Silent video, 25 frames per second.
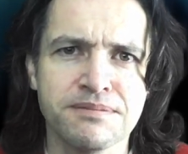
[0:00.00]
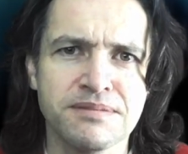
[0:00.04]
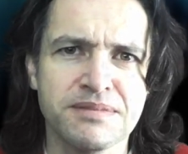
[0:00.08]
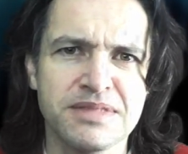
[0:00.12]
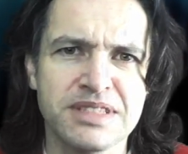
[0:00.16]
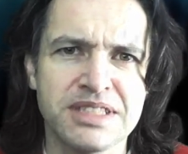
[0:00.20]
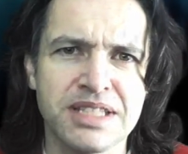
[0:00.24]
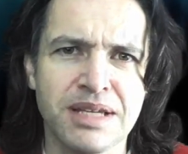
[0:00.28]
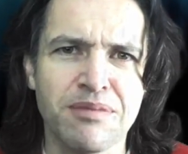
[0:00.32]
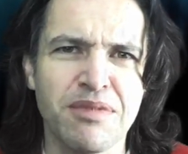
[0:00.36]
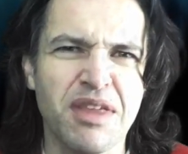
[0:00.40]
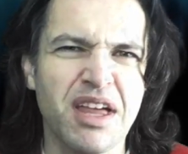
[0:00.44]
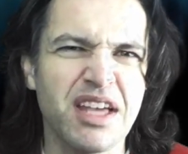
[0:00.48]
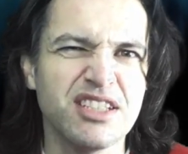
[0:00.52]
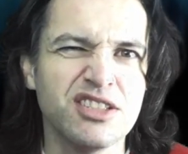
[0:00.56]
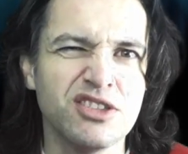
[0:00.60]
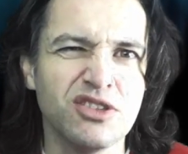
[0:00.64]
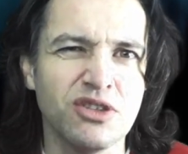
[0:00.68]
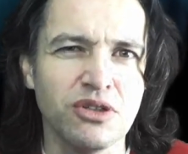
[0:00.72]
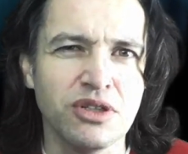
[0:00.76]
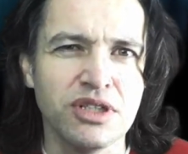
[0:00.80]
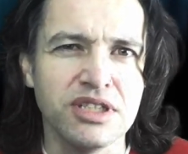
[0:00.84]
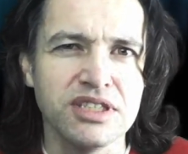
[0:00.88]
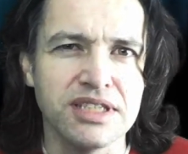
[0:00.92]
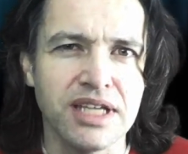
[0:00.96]
Except that's
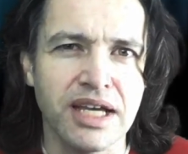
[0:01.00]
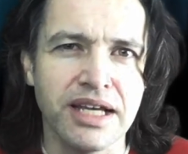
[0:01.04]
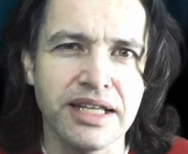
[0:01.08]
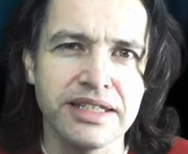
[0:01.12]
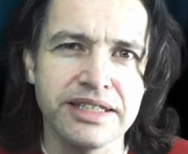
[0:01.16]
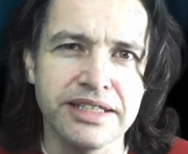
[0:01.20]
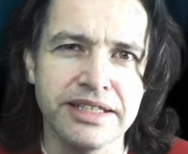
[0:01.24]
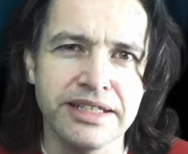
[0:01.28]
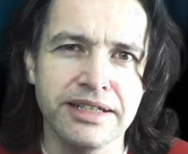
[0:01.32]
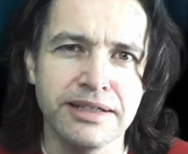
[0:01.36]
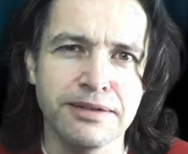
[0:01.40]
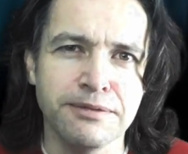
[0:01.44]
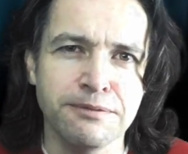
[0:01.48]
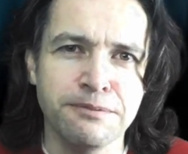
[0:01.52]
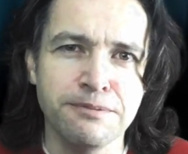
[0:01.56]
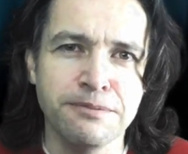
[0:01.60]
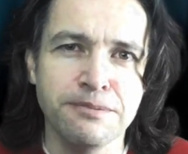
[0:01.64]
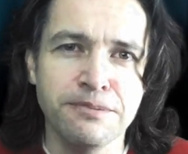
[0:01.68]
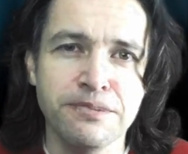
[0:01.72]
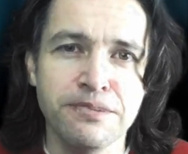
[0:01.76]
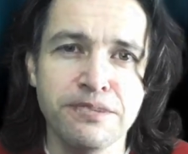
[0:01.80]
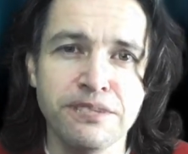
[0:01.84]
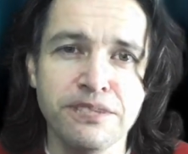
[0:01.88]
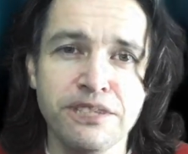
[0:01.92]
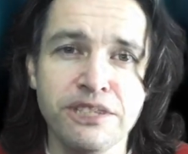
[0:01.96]
not exactly it.
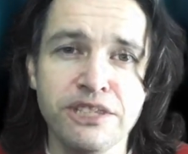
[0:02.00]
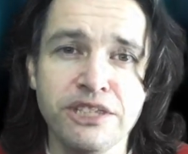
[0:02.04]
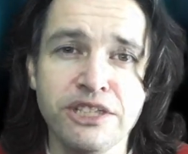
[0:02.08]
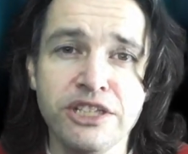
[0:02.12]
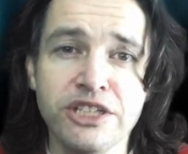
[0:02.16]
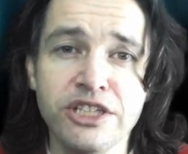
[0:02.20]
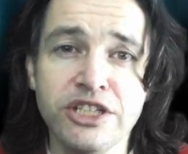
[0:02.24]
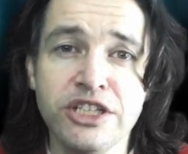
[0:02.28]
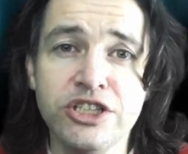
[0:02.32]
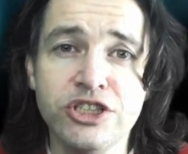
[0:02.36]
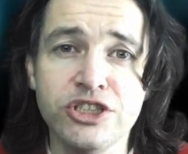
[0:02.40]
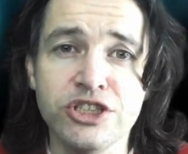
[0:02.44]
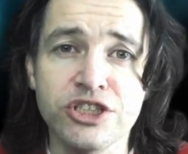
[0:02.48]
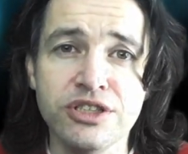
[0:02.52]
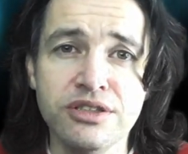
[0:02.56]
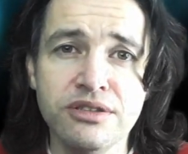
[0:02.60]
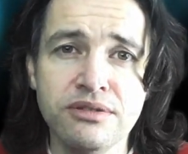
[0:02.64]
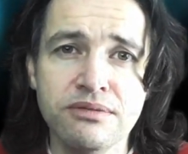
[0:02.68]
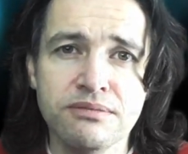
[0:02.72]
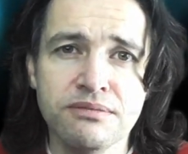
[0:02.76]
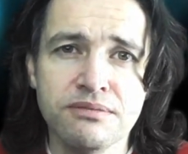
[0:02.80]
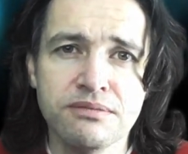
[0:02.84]
Lenition